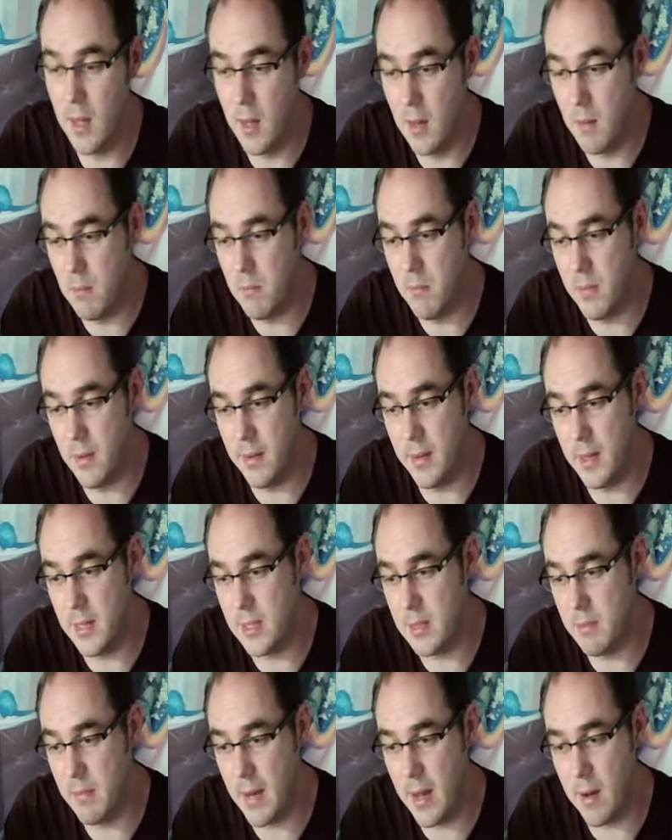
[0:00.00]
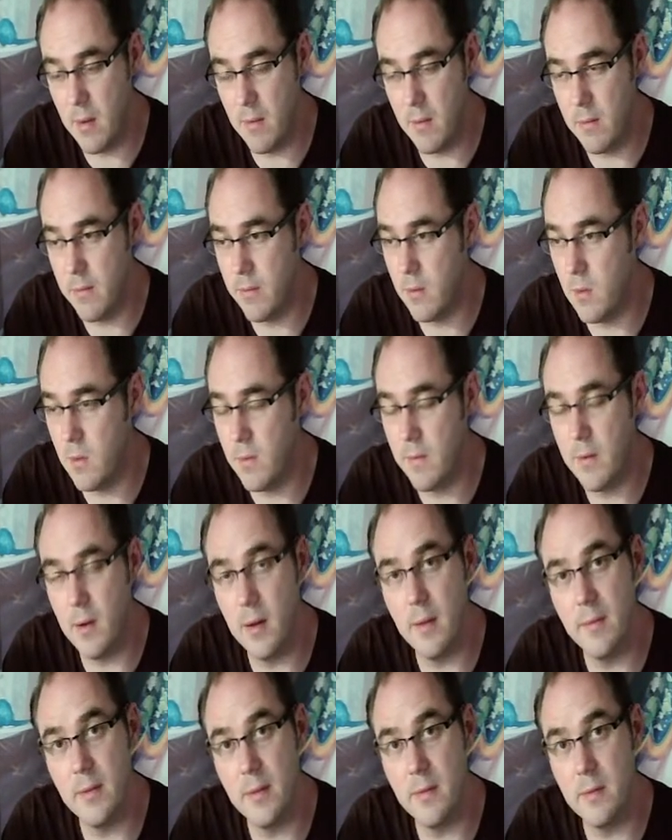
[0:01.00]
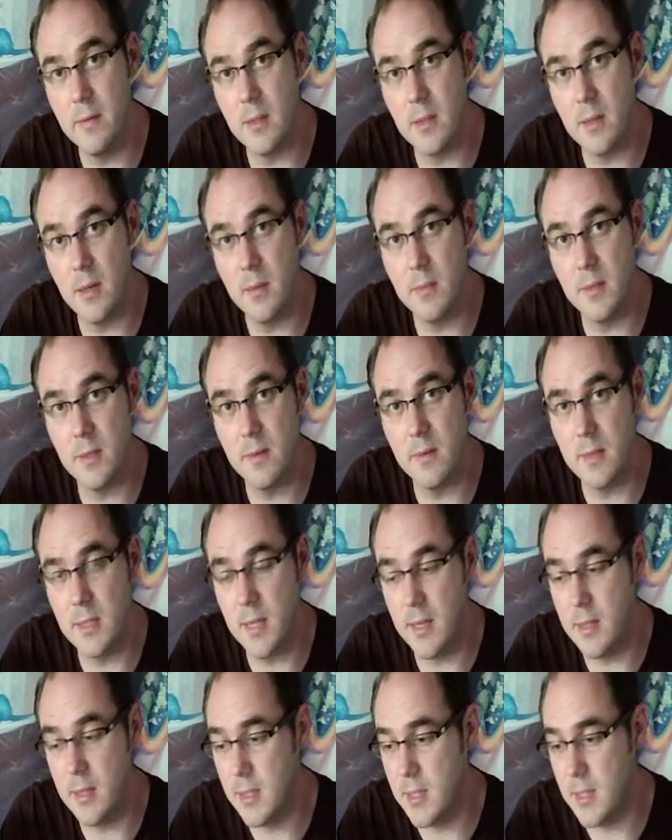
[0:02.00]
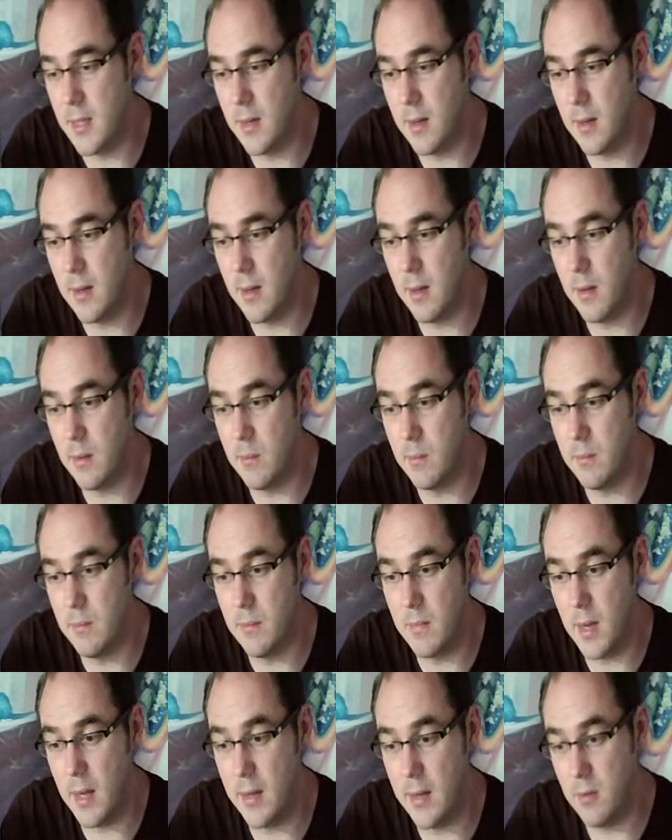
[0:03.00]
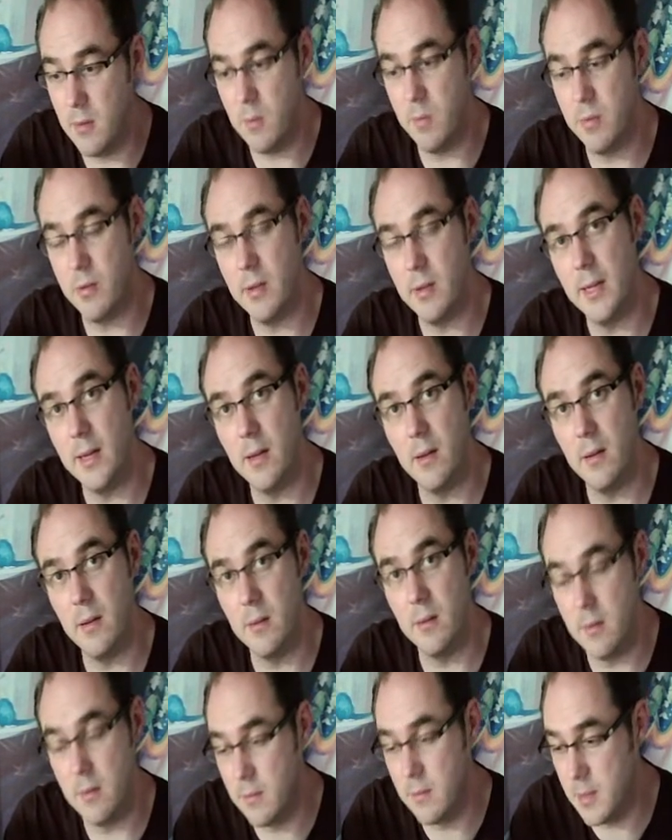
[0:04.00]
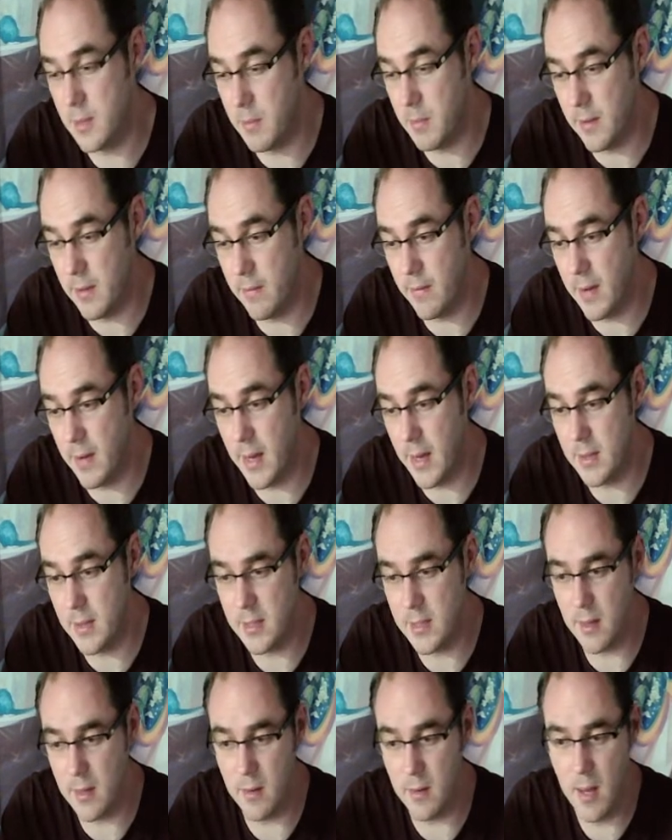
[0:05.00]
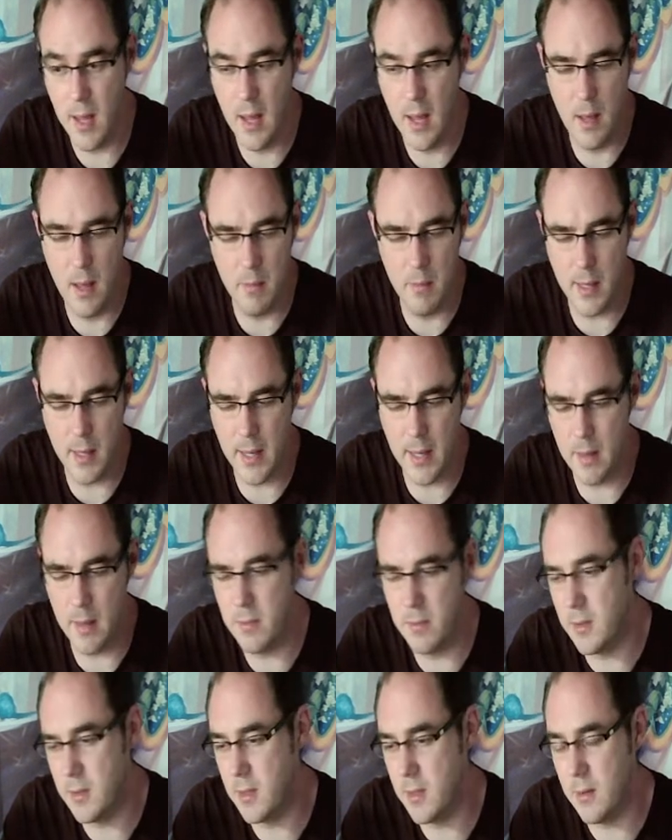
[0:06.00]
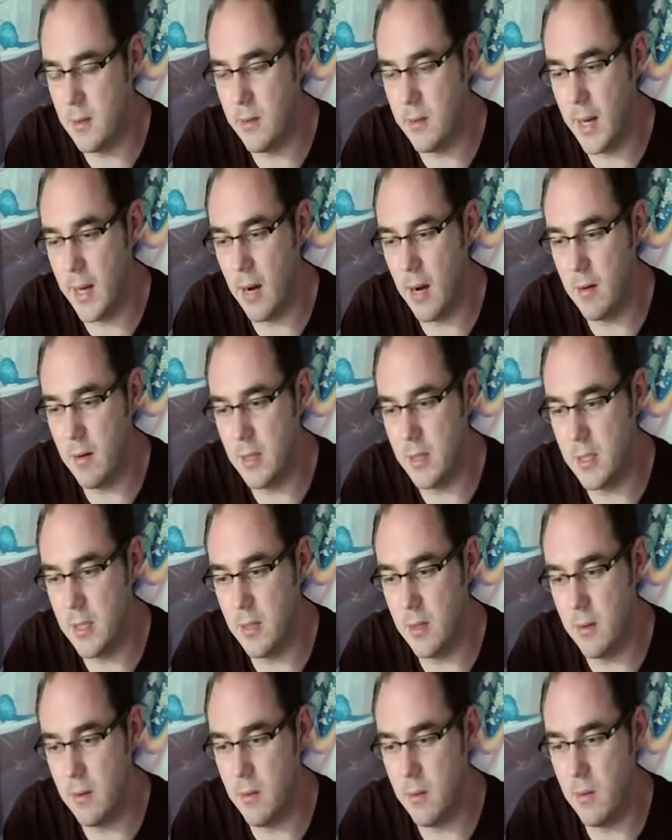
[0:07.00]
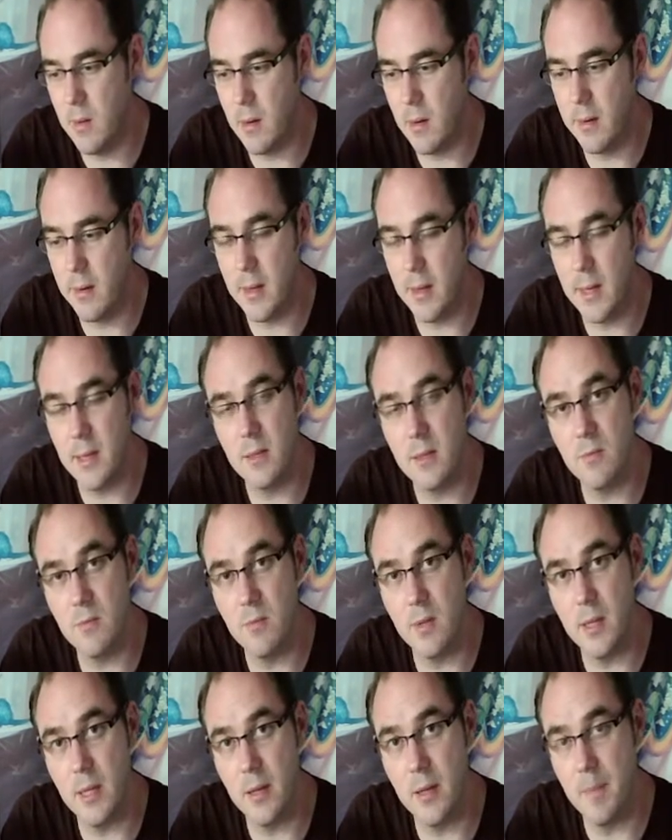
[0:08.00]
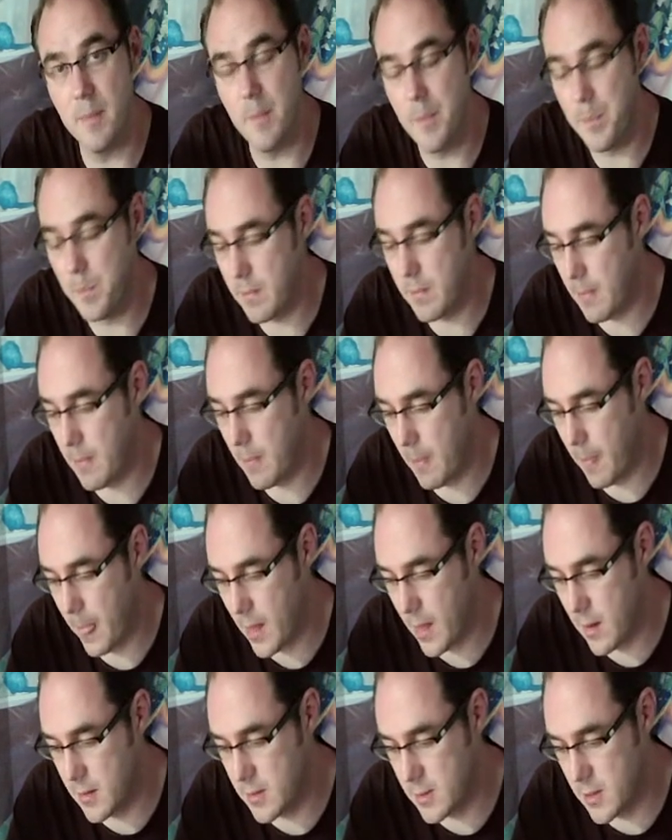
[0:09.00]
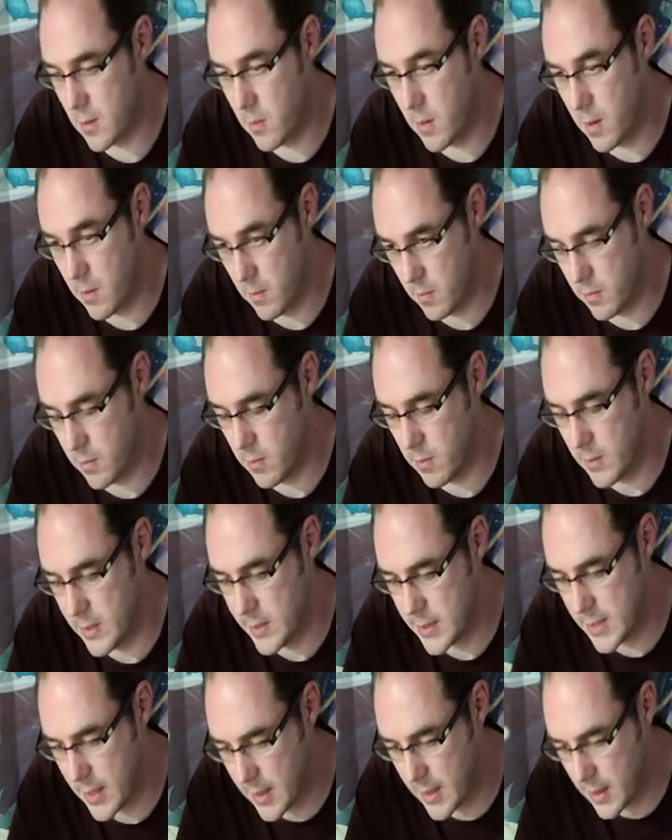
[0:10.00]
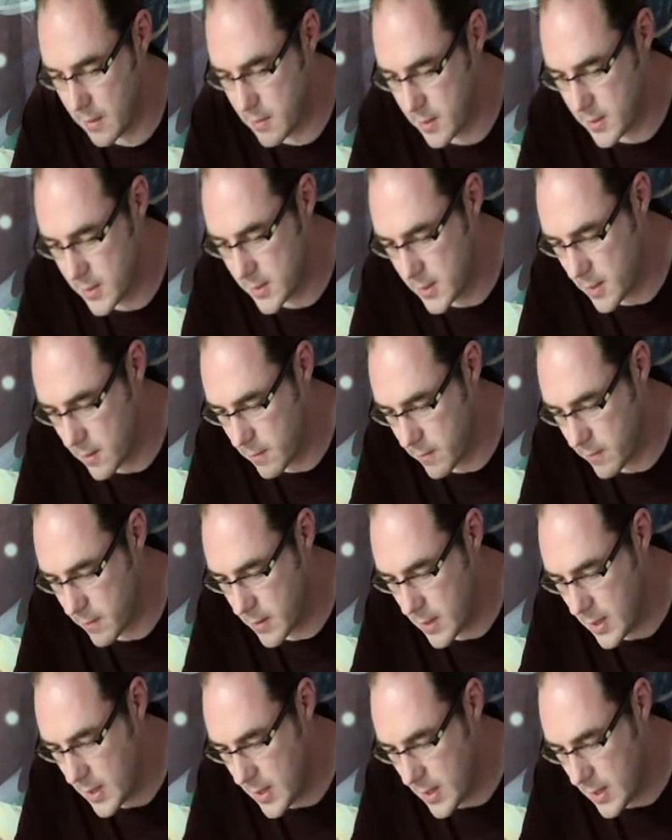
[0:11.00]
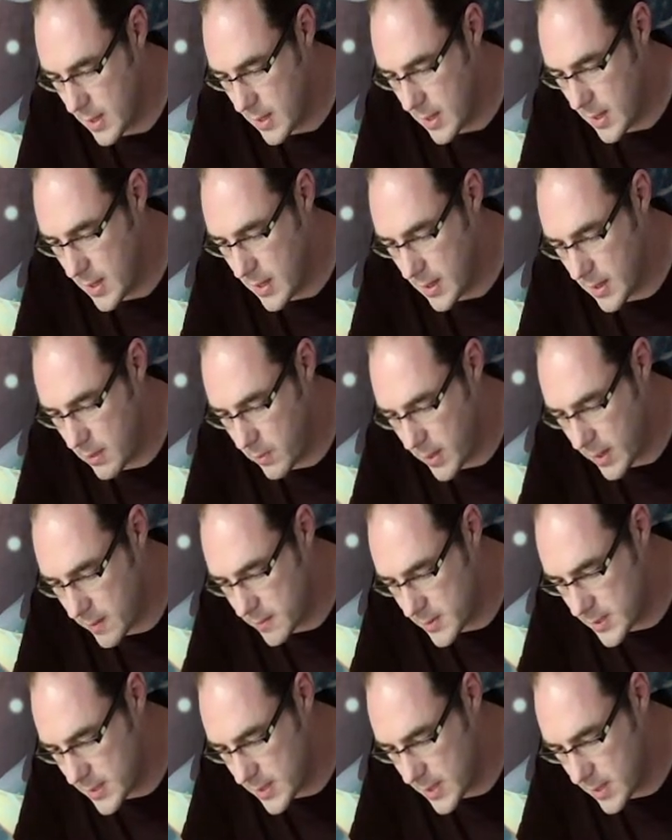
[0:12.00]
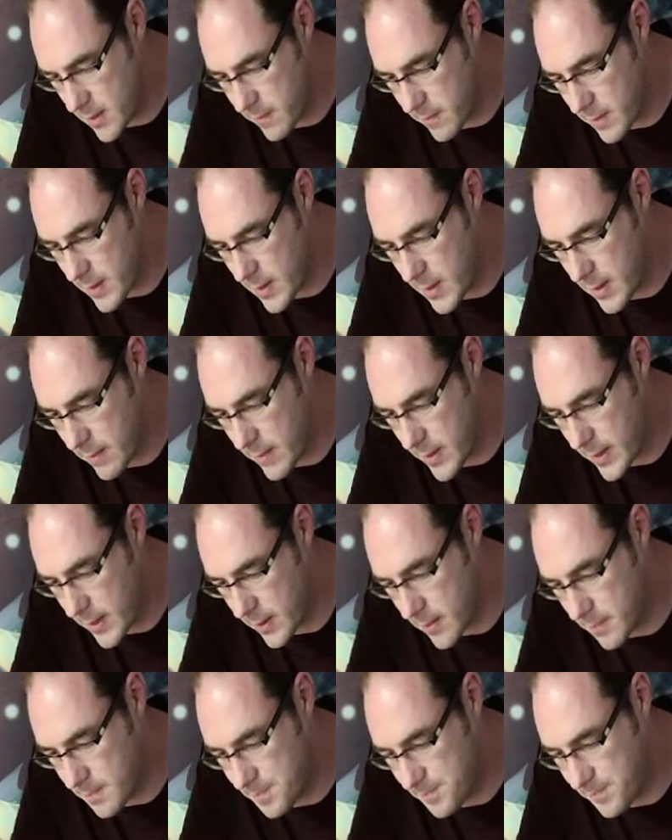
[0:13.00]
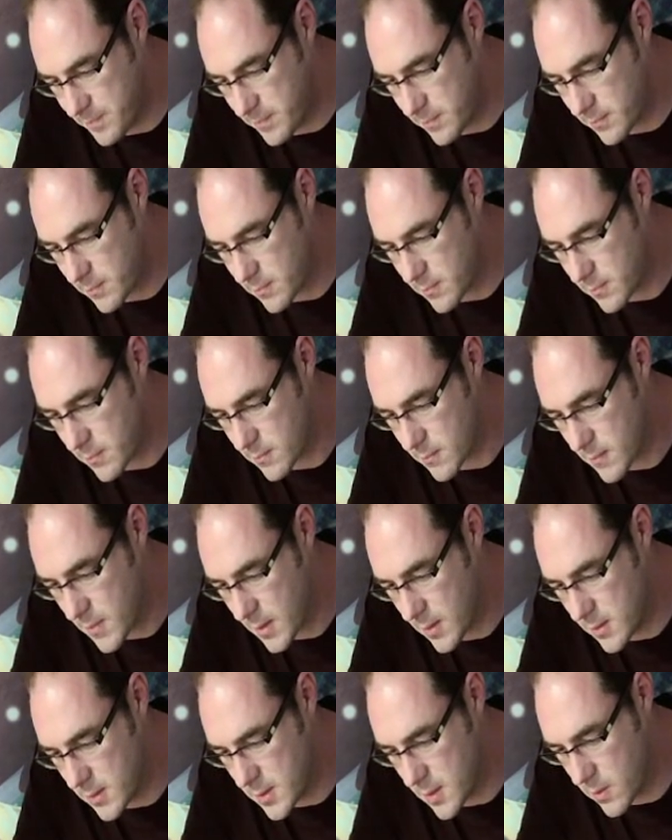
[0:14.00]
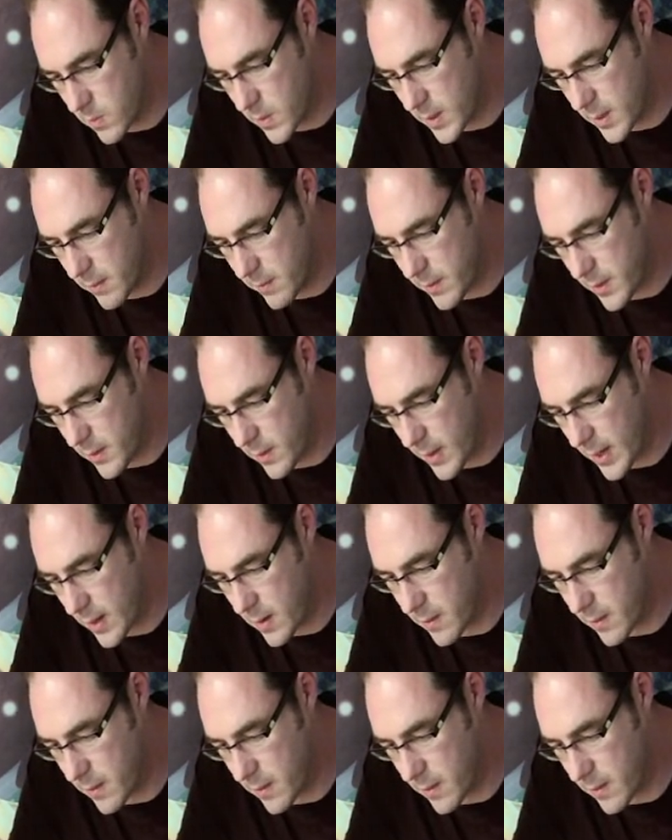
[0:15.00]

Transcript: But there's about 4 or 5 different types of sensor, and they're all pretty good, to be fair. So being able to carry 2, I think it's really good. So I would probably take that myself. And then we have Seal of the Living. So whenever you have